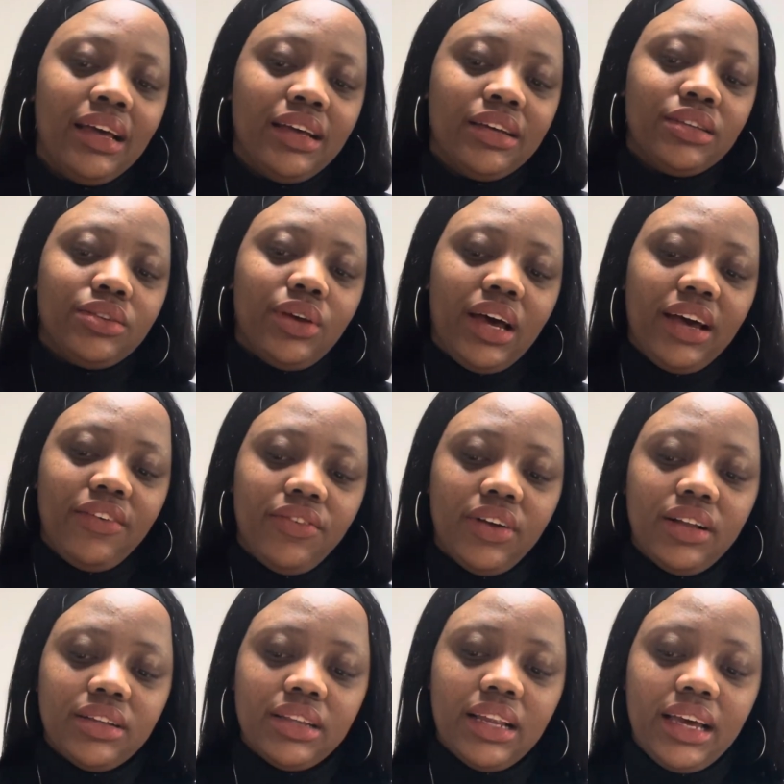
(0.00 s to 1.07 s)
So I
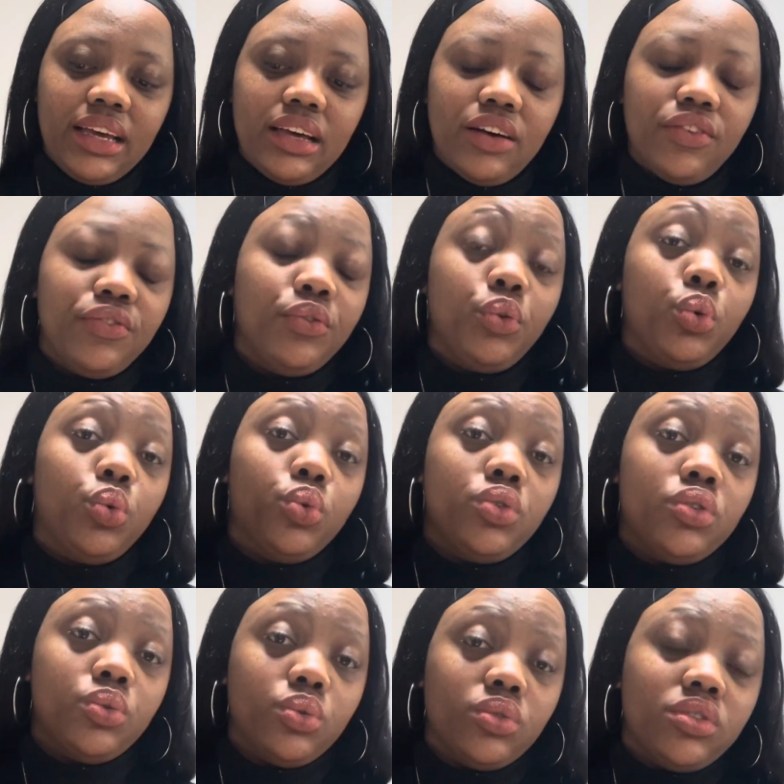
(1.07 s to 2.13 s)
felt like a fraud
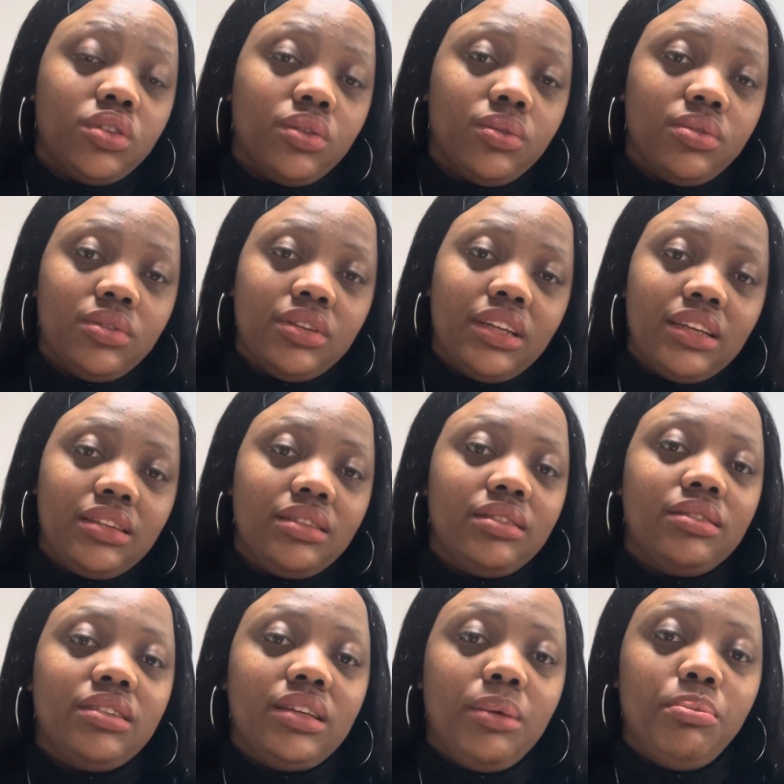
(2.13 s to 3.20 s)
also, and
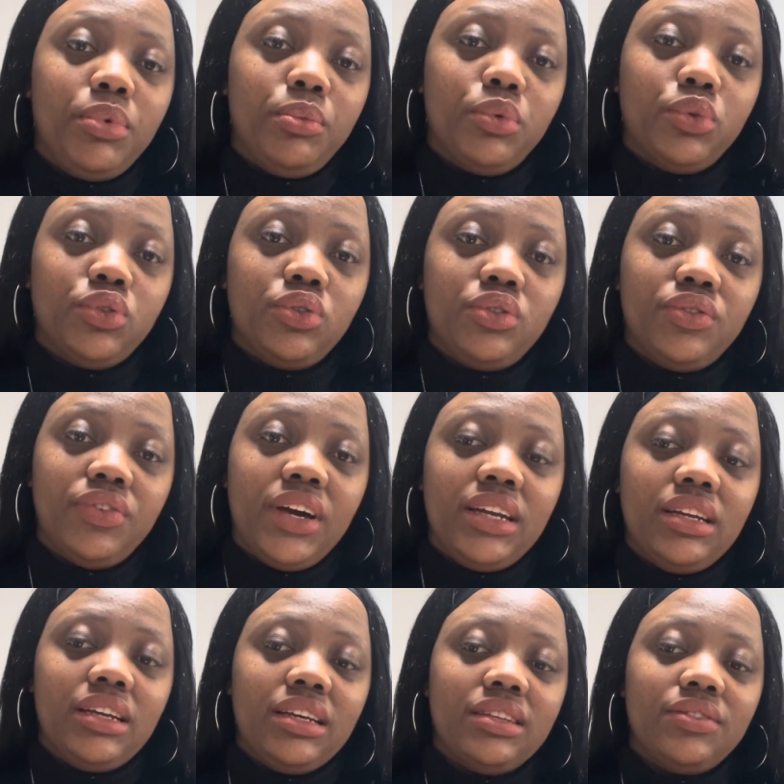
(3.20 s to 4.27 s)
some people also define
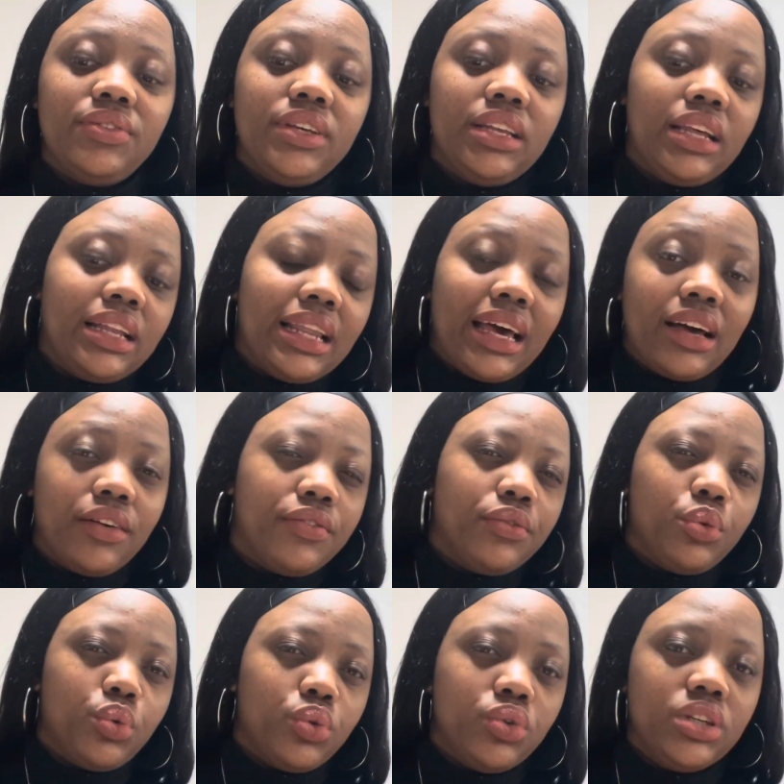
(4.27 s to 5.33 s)
it as feeling like a
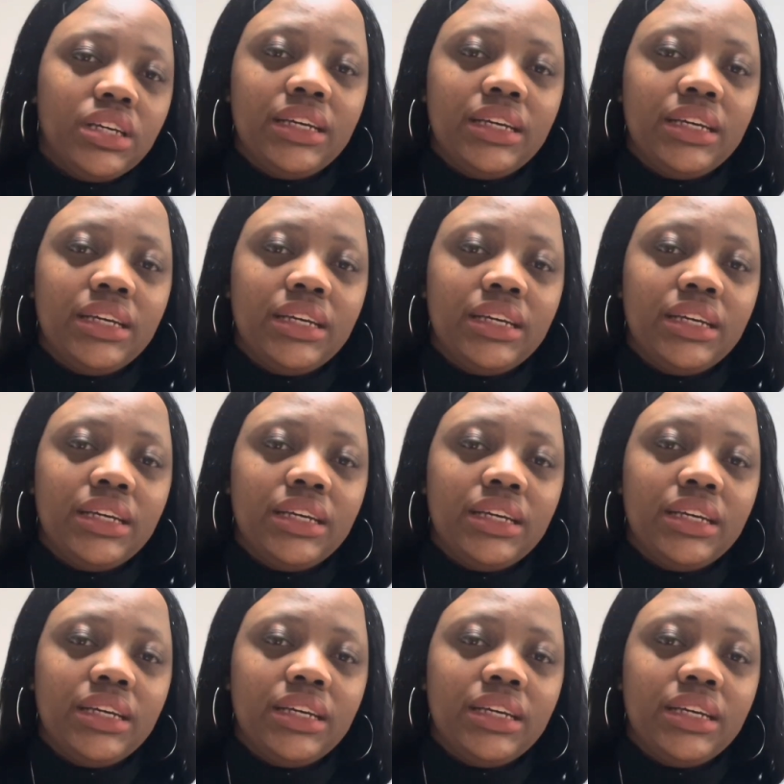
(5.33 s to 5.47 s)
fraud.